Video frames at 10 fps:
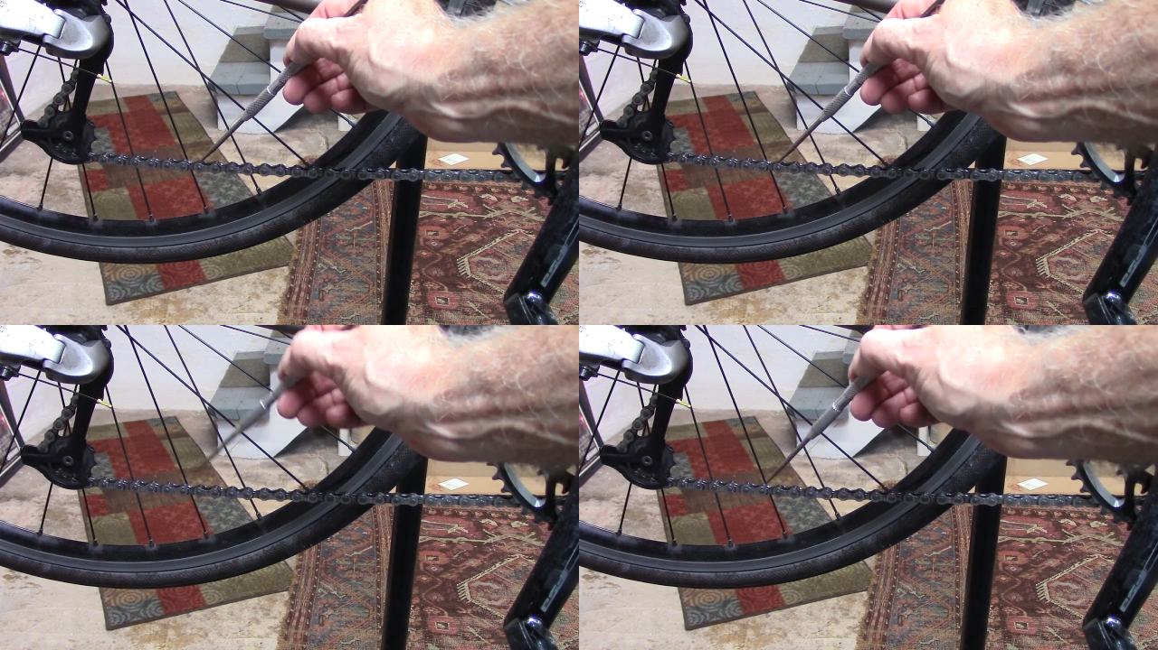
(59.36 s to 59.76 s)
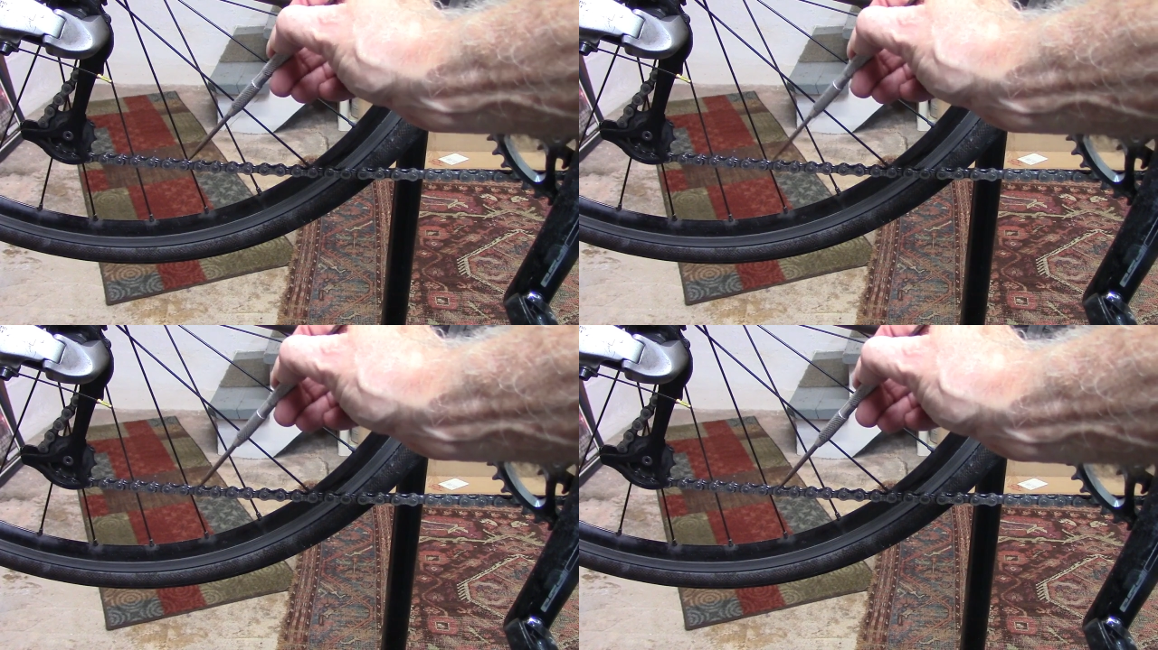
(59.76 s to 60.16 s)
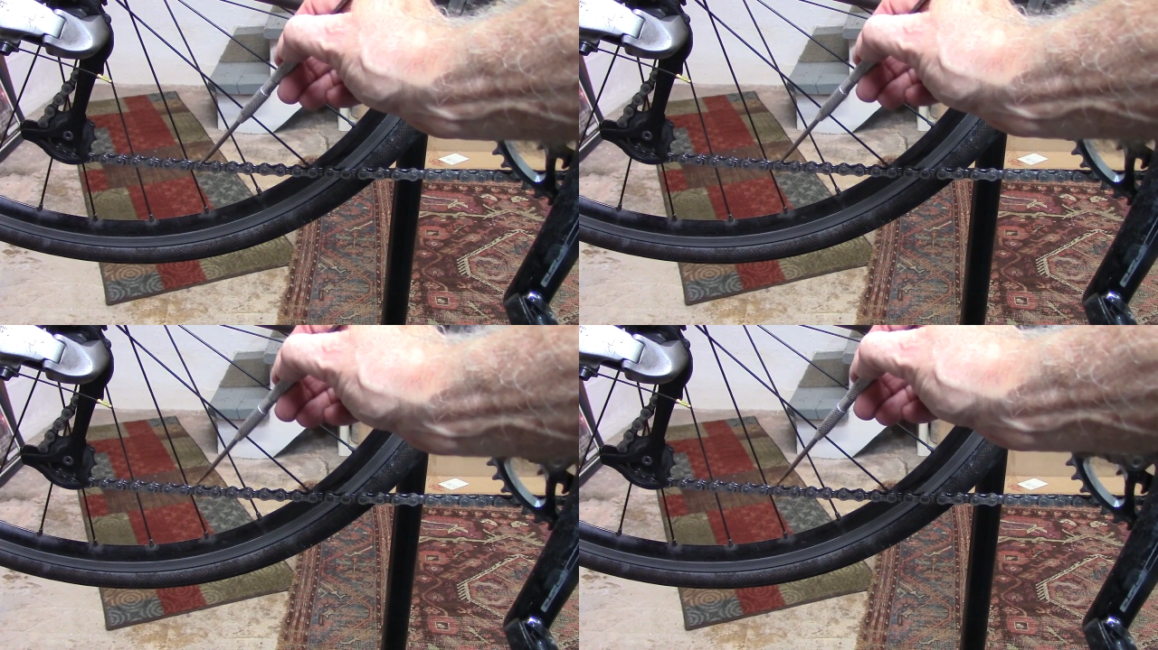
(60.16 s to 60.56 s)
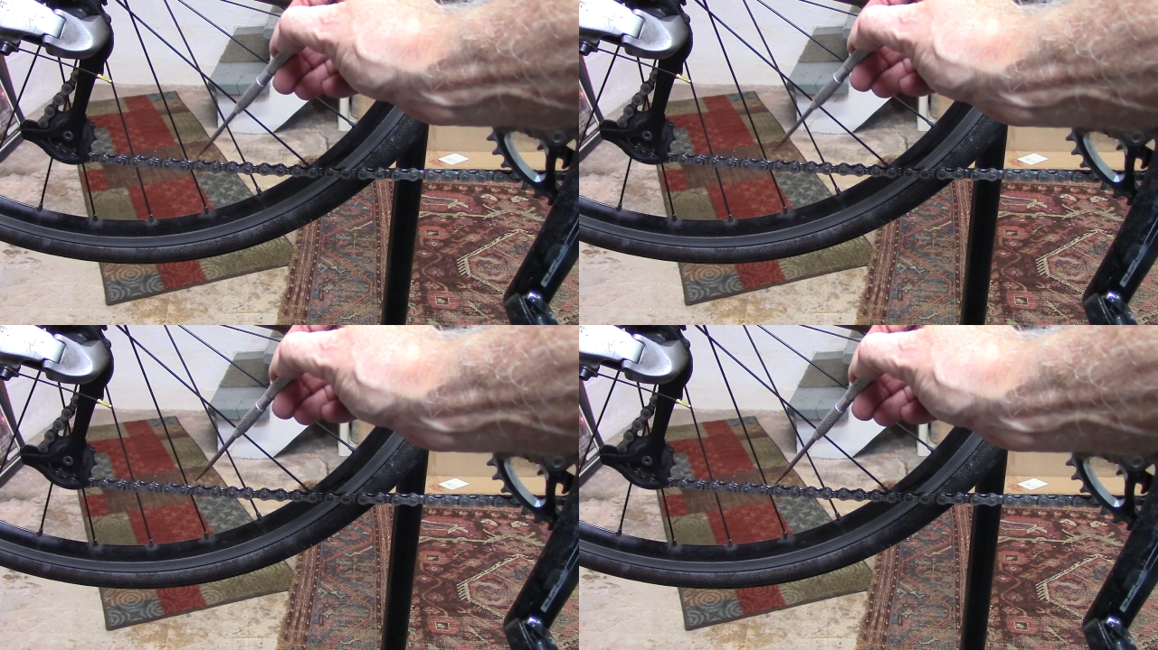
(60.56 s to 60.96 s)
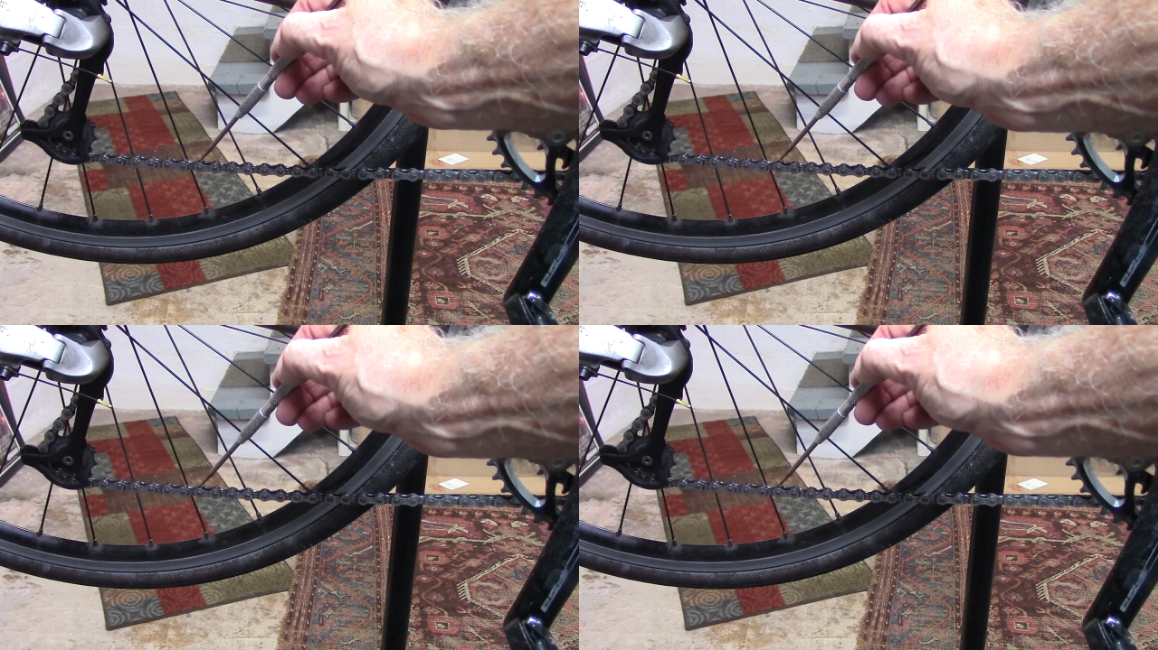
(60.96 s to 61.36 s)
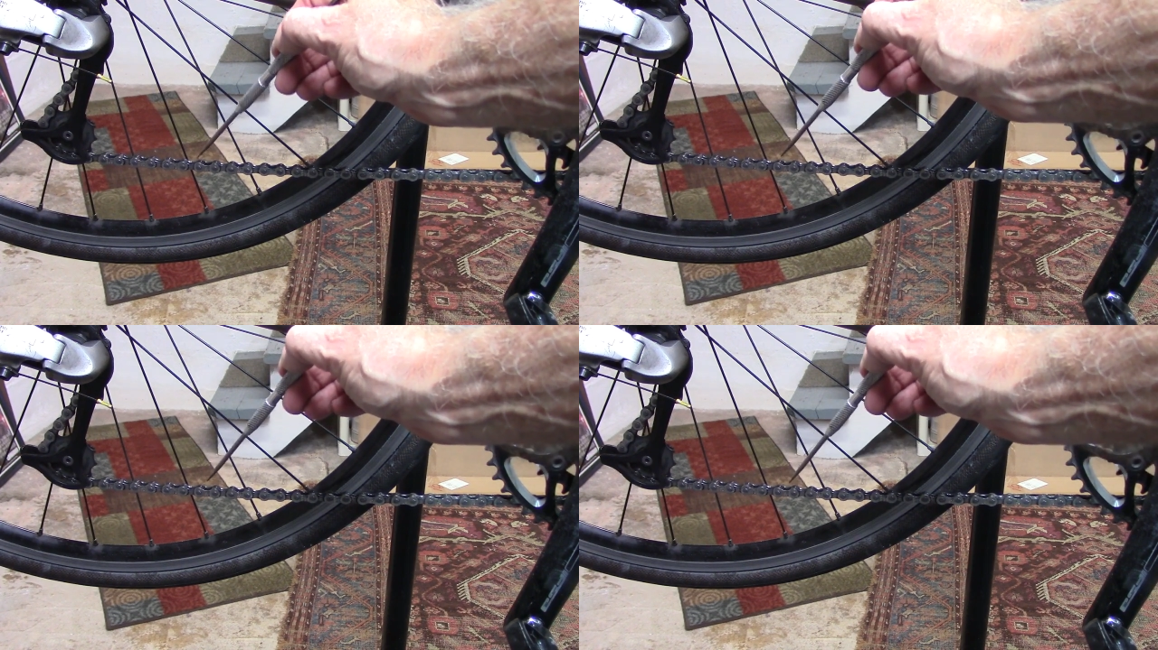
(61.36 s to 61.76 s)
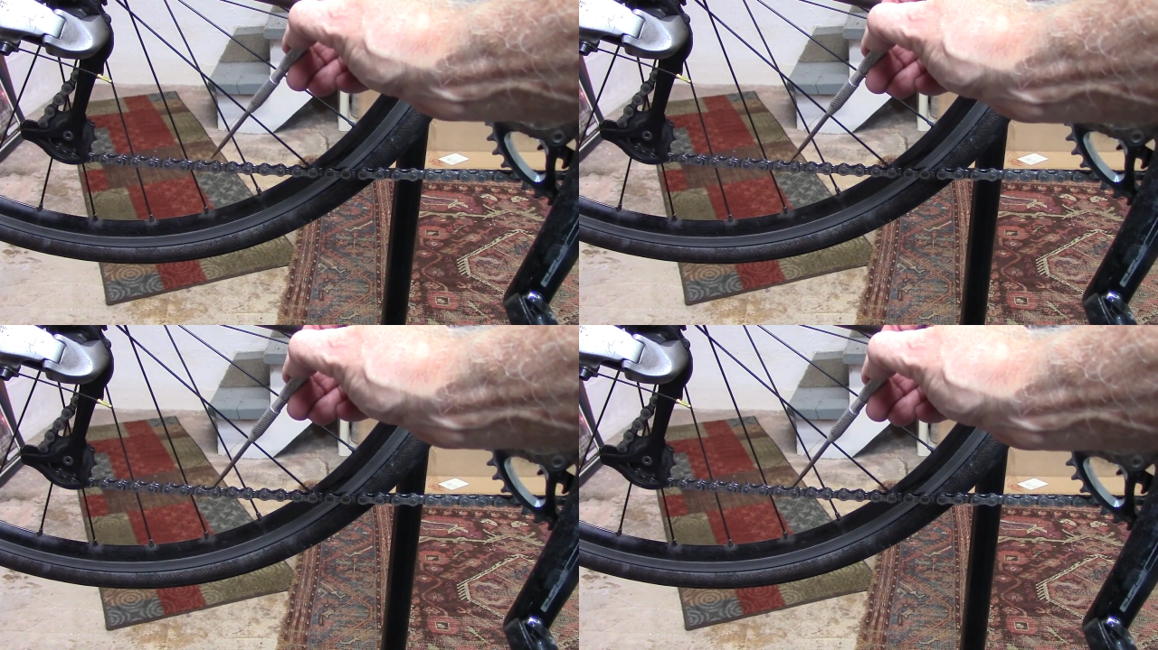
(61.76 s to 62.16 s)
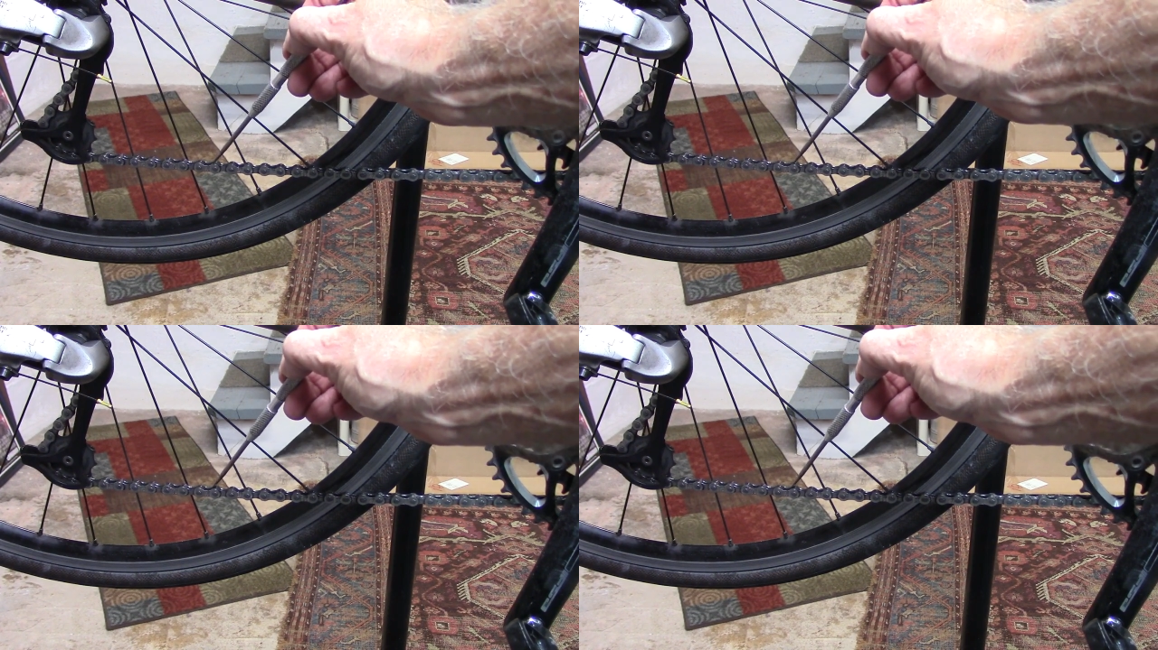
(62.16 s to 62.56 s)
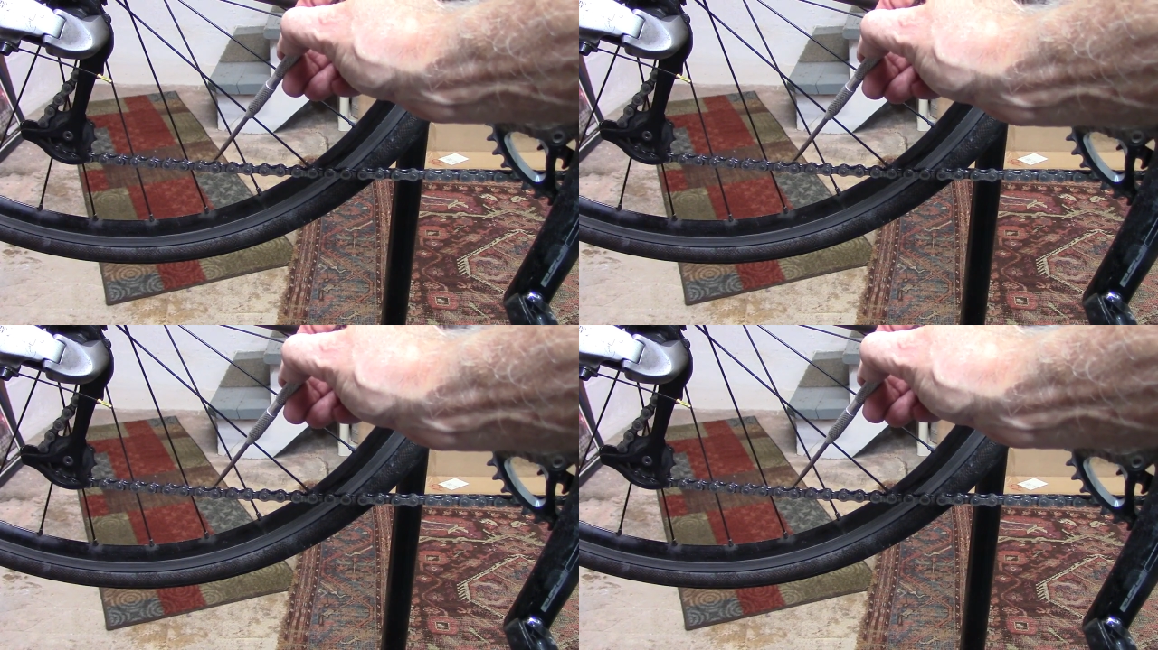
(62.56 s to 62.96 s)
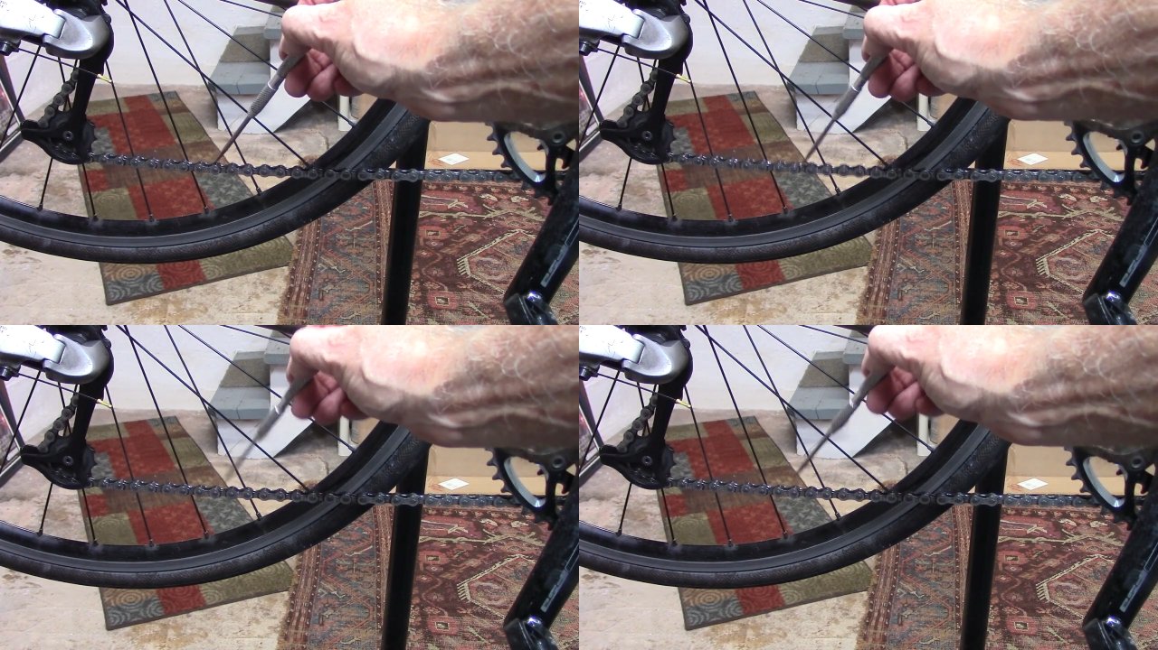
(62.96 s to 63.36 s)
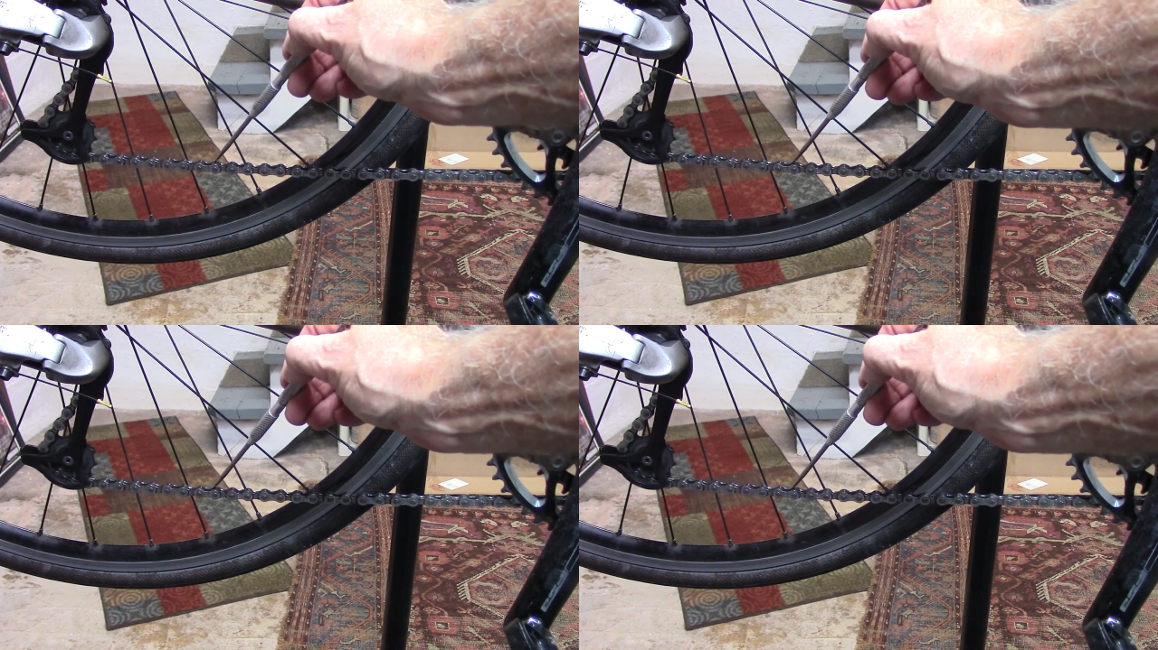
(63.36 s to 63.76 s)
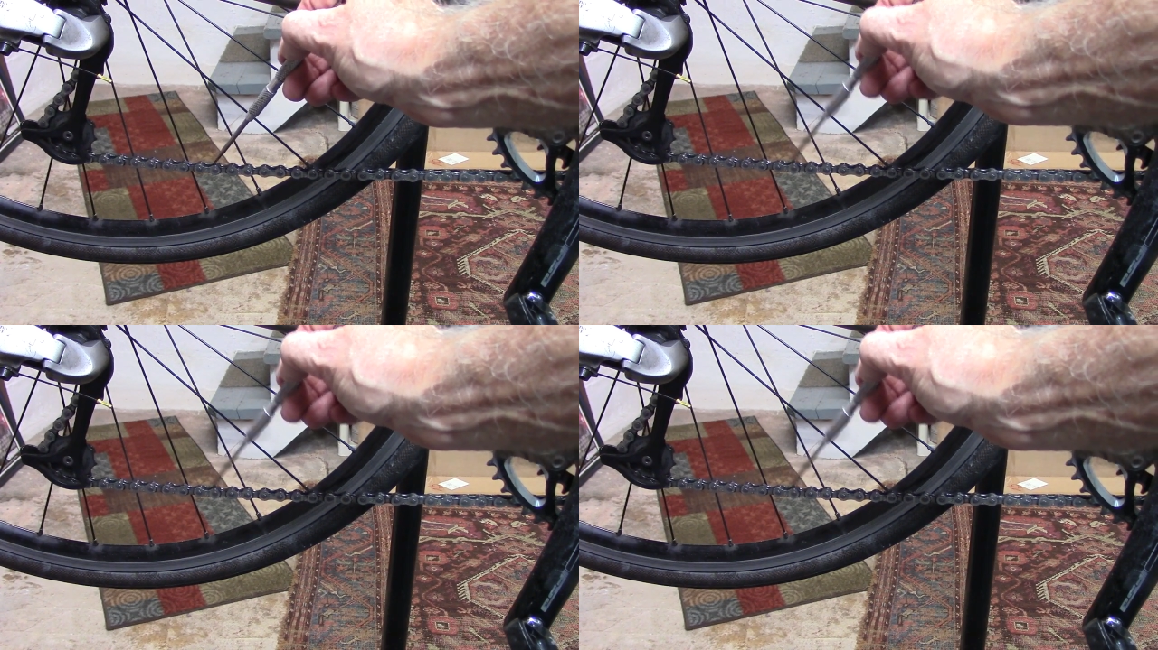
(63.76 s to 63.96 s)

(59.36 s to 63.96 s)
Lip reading: No face is visible, so there are no lips to read.